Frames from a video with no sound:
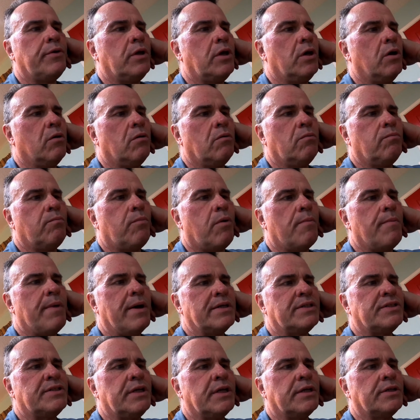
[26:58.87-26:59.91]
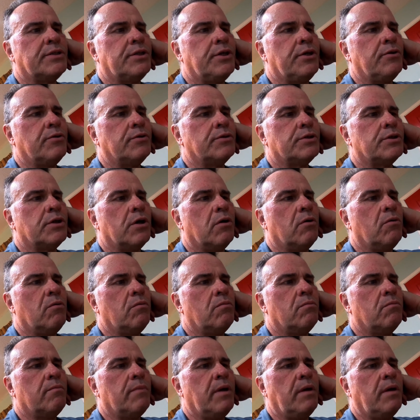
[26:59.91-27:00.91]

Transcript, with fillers: till probably about 60 or so,